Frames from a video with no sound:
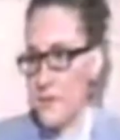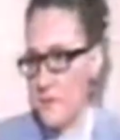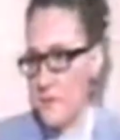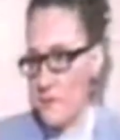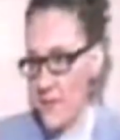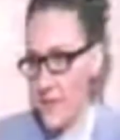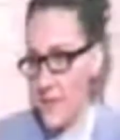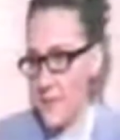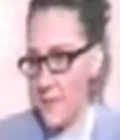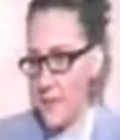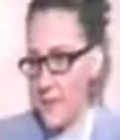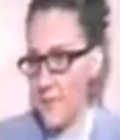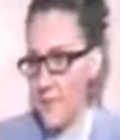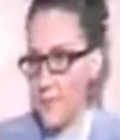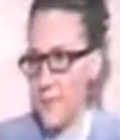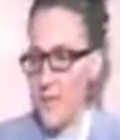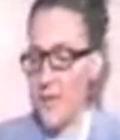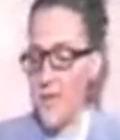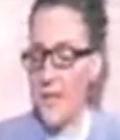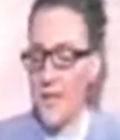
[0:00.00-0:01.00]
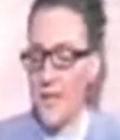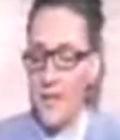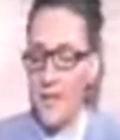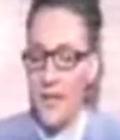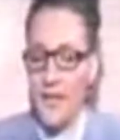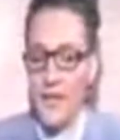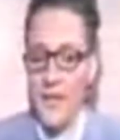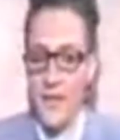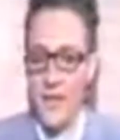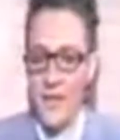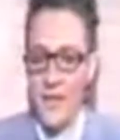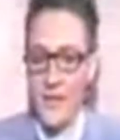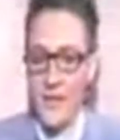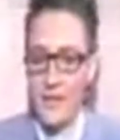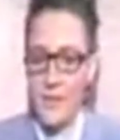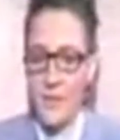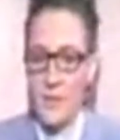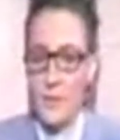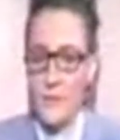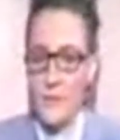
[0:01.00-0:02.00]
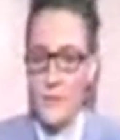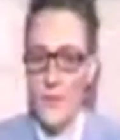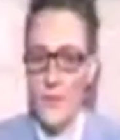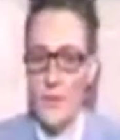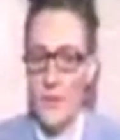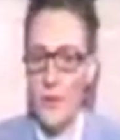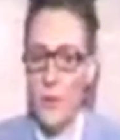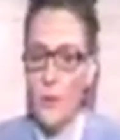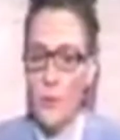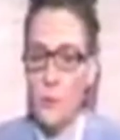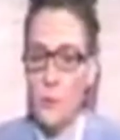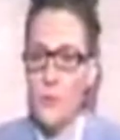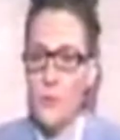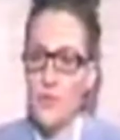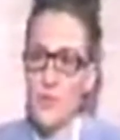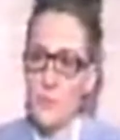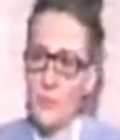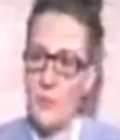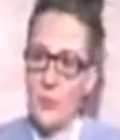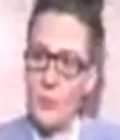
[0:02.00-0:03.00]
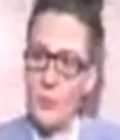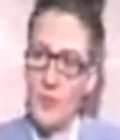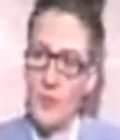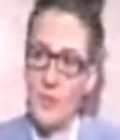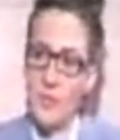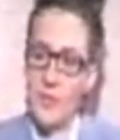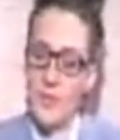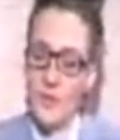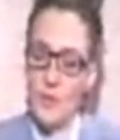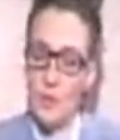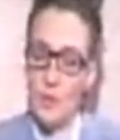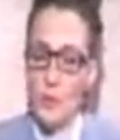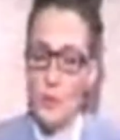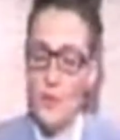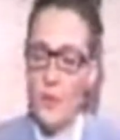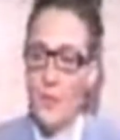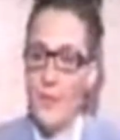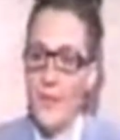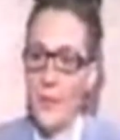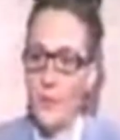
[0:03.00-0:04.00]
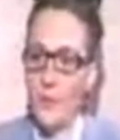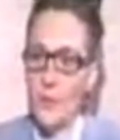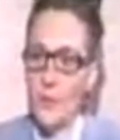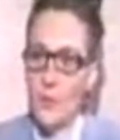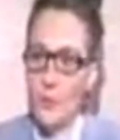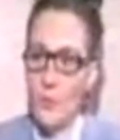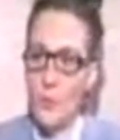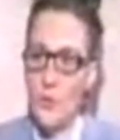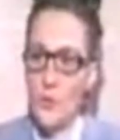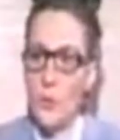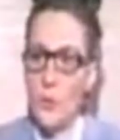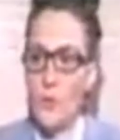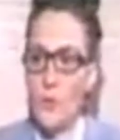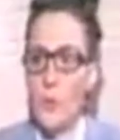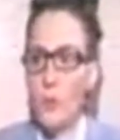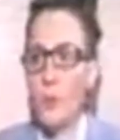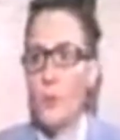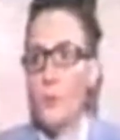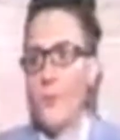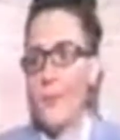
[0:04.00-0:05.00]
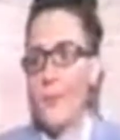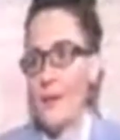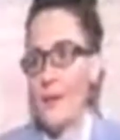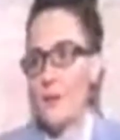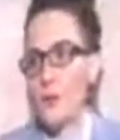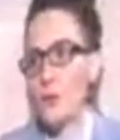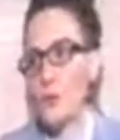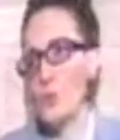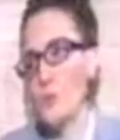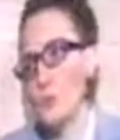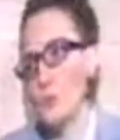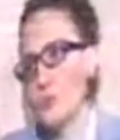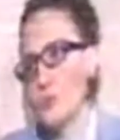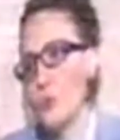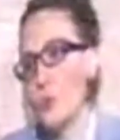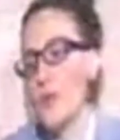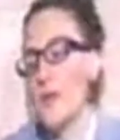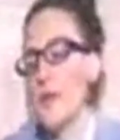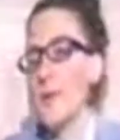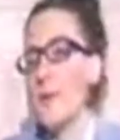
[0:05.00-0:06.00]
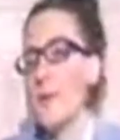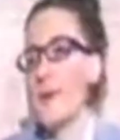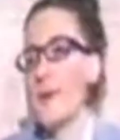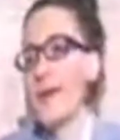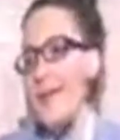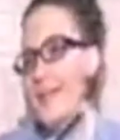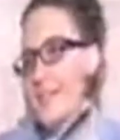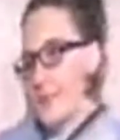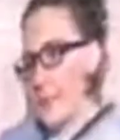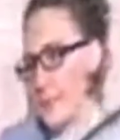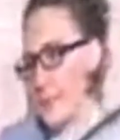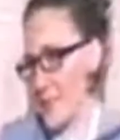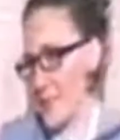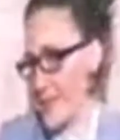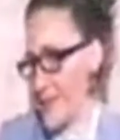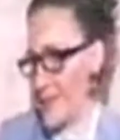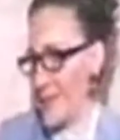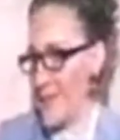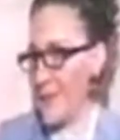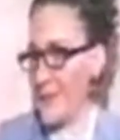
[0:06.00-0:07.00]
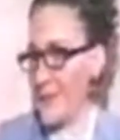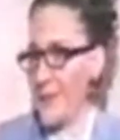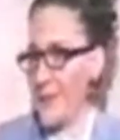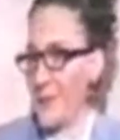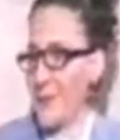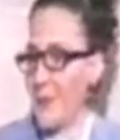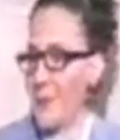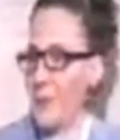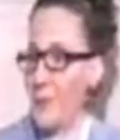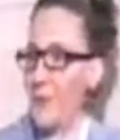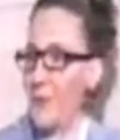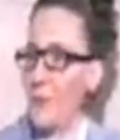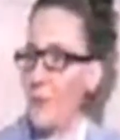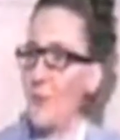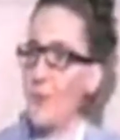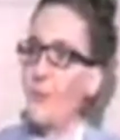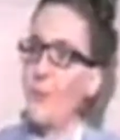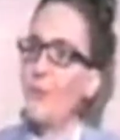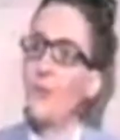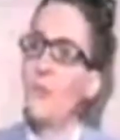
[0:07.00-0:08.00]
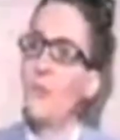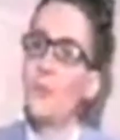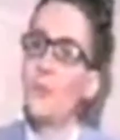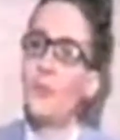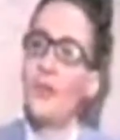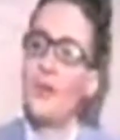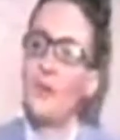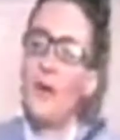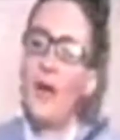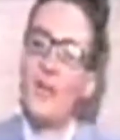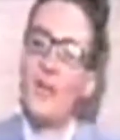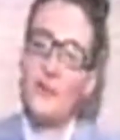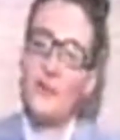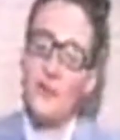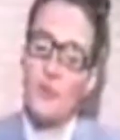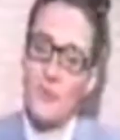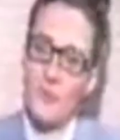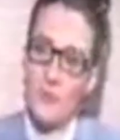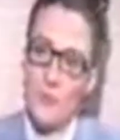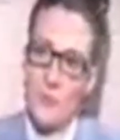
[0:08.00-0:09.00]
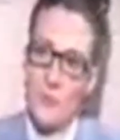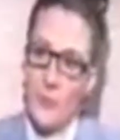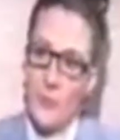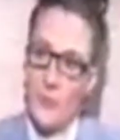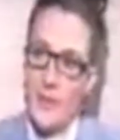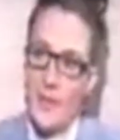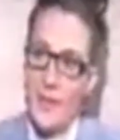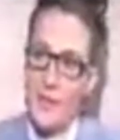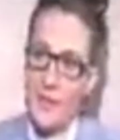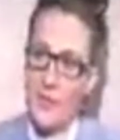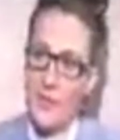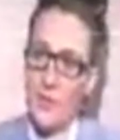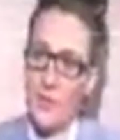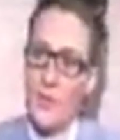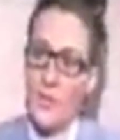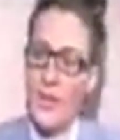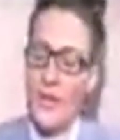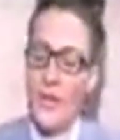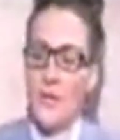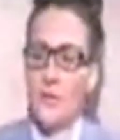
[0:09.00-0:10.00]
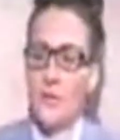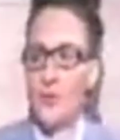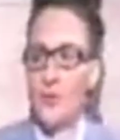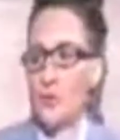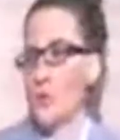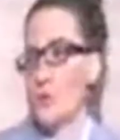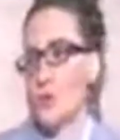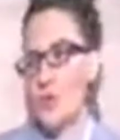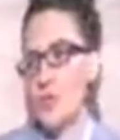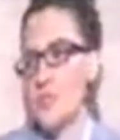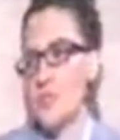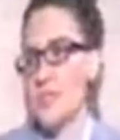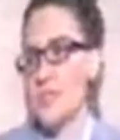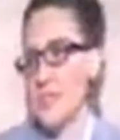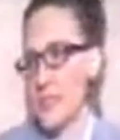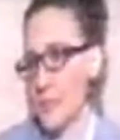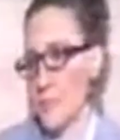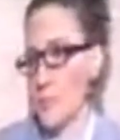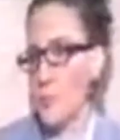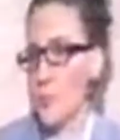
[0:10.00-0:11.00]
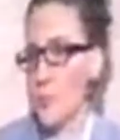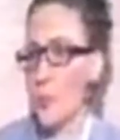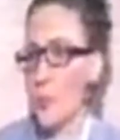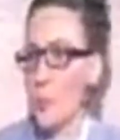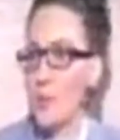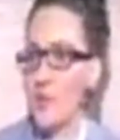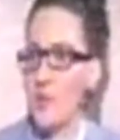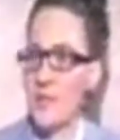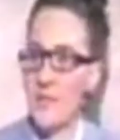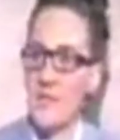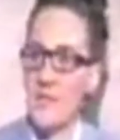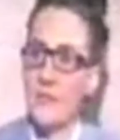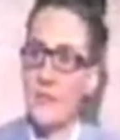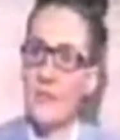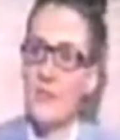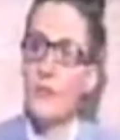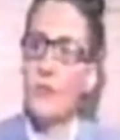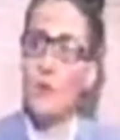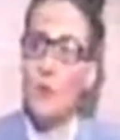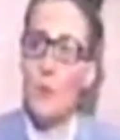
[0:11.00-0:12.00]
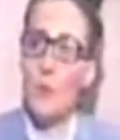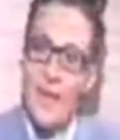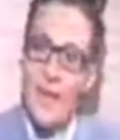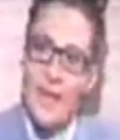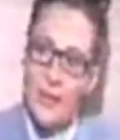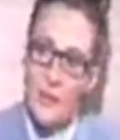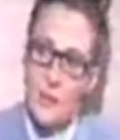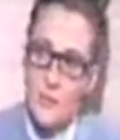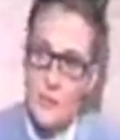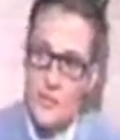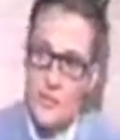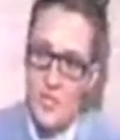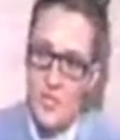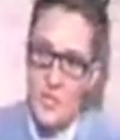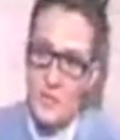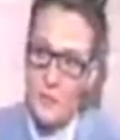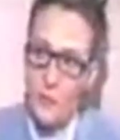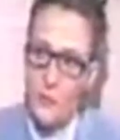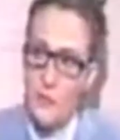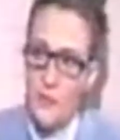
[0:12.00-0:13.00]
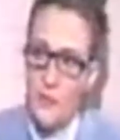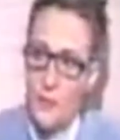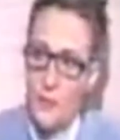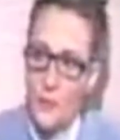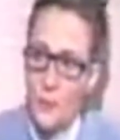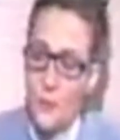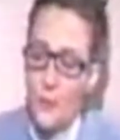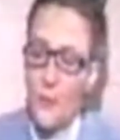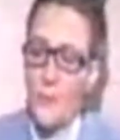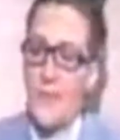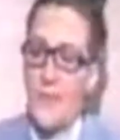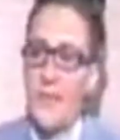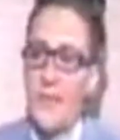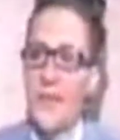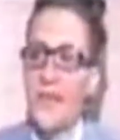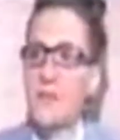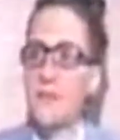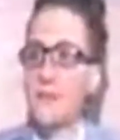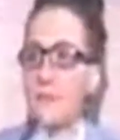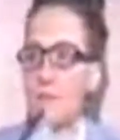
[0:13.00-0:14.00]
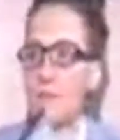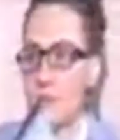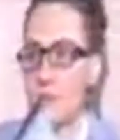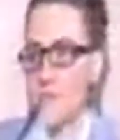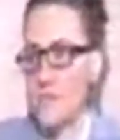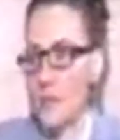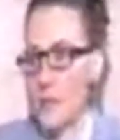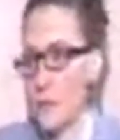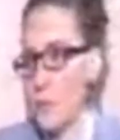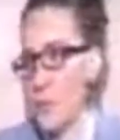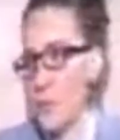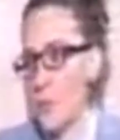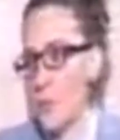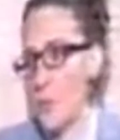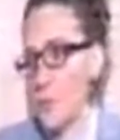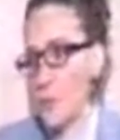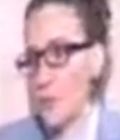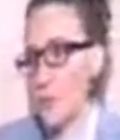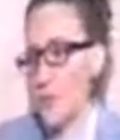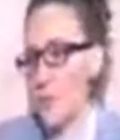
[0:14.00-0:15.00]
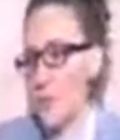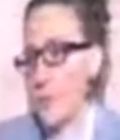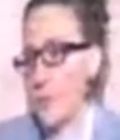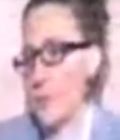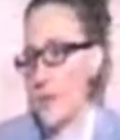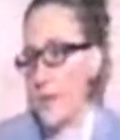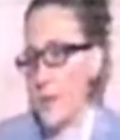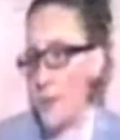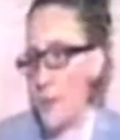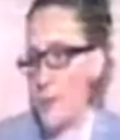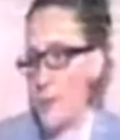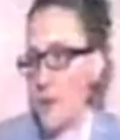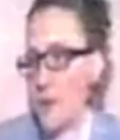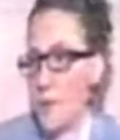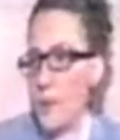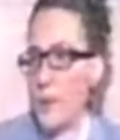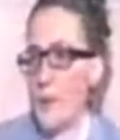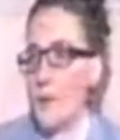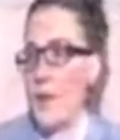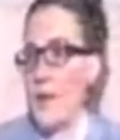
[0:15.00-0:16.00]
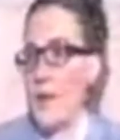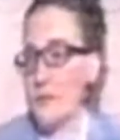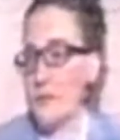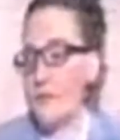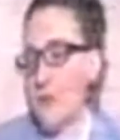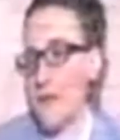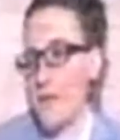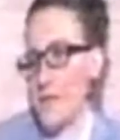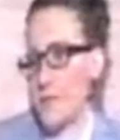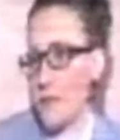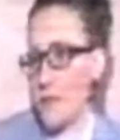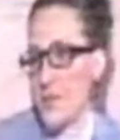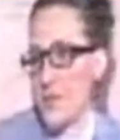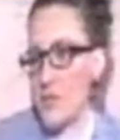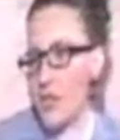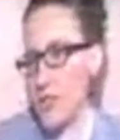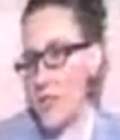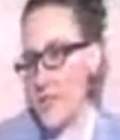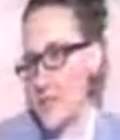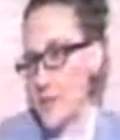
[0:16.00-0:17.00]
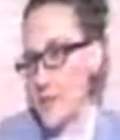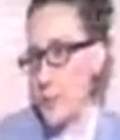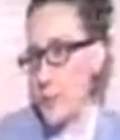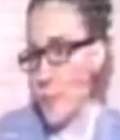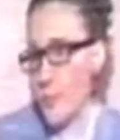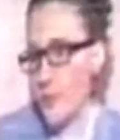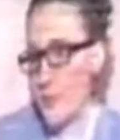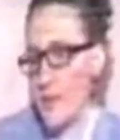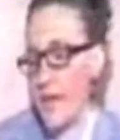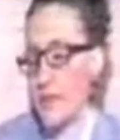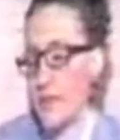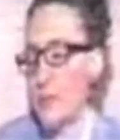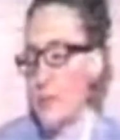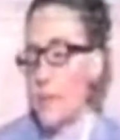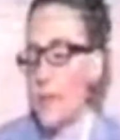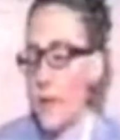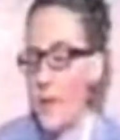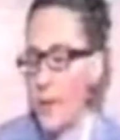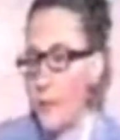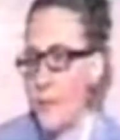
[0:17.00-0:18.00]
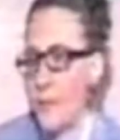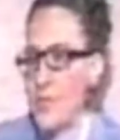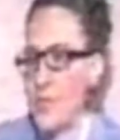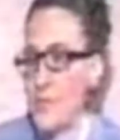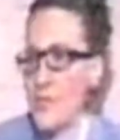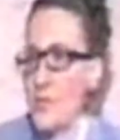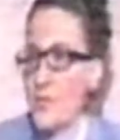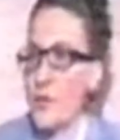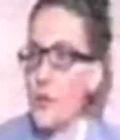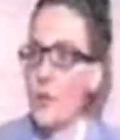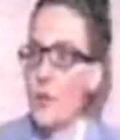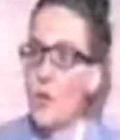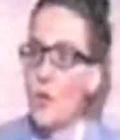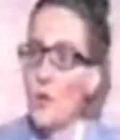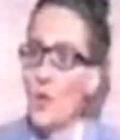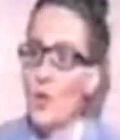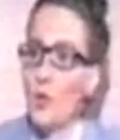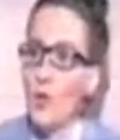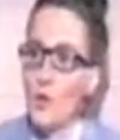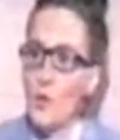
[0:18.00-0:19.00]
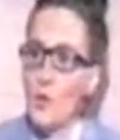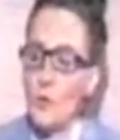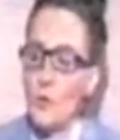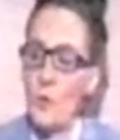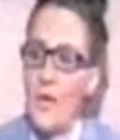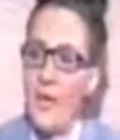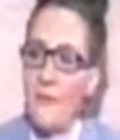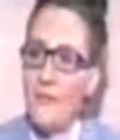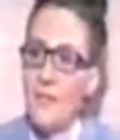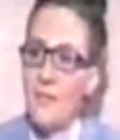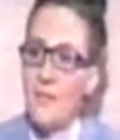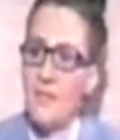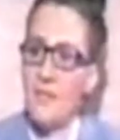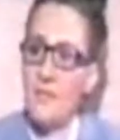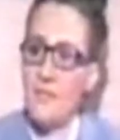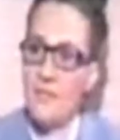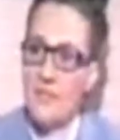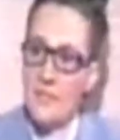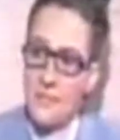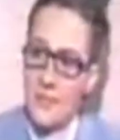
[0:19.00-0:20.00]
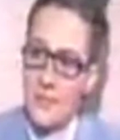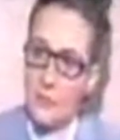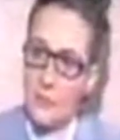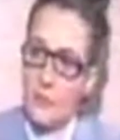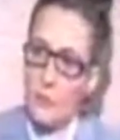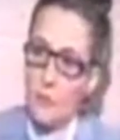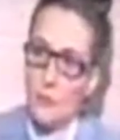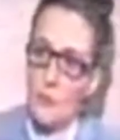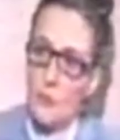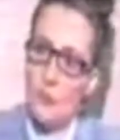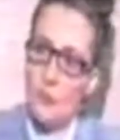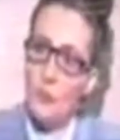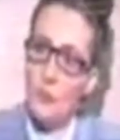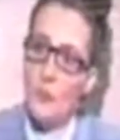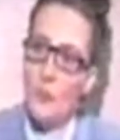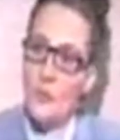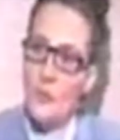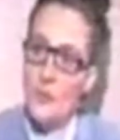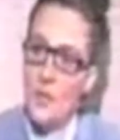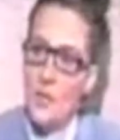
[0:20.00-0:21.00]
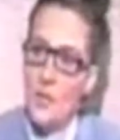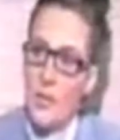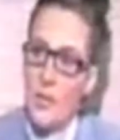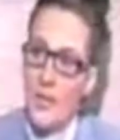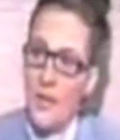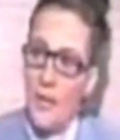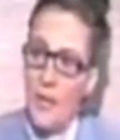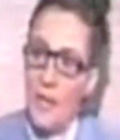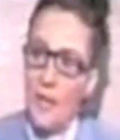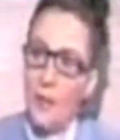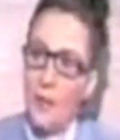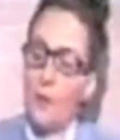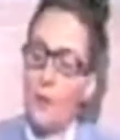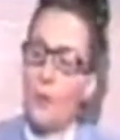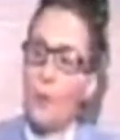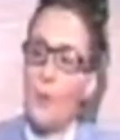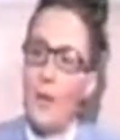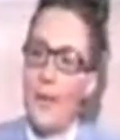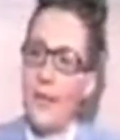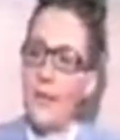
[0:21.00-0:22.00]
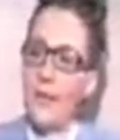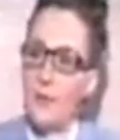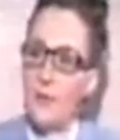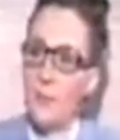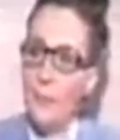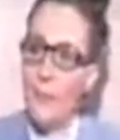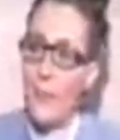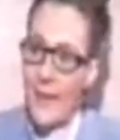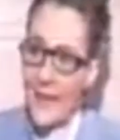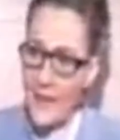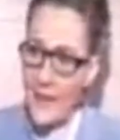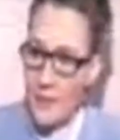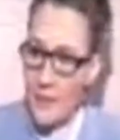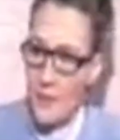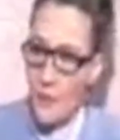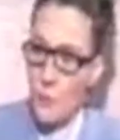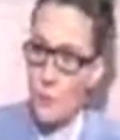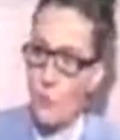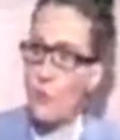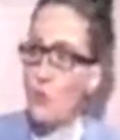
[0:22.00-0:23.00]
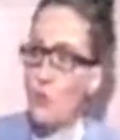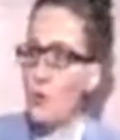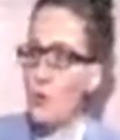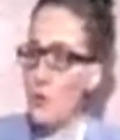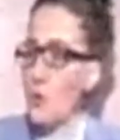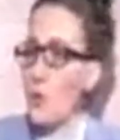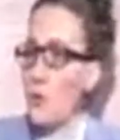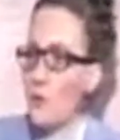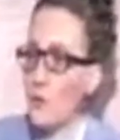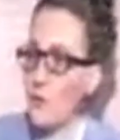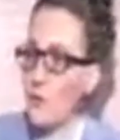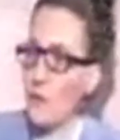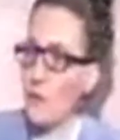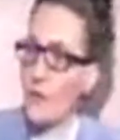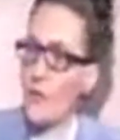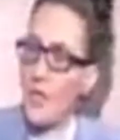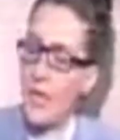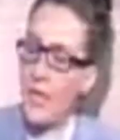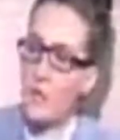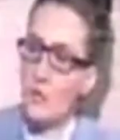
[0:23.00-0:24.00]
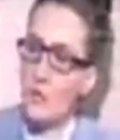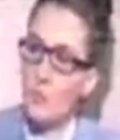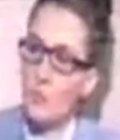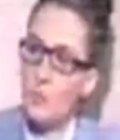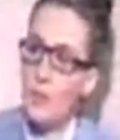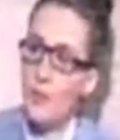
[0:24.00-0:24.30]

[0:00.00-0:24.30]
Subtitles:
figure, and always when we talk about her, we talk about also the great men who were under her command, and it's not just Samir, but even the commander-in-chief of her army and her vizier or her advisor and chancellor and prime minister. So having the skill to choose the right men to serve her and to be